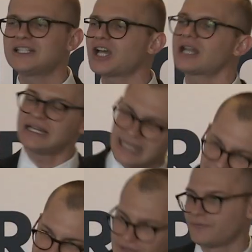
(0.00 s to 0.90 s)
He's got
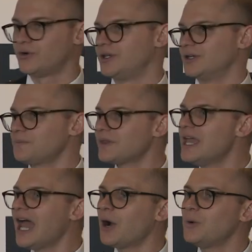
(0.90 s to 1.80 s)
nothing for you.
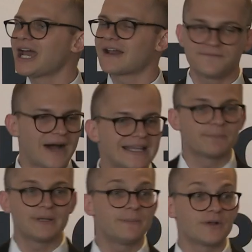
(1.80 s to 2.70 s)
And we got to find the
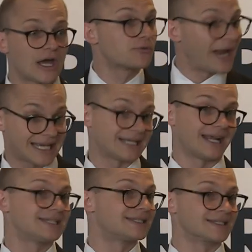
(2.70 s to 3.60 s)
people that
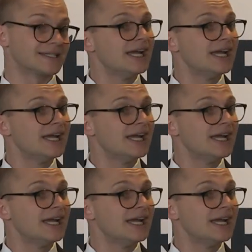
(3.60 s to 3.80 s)
recognize this.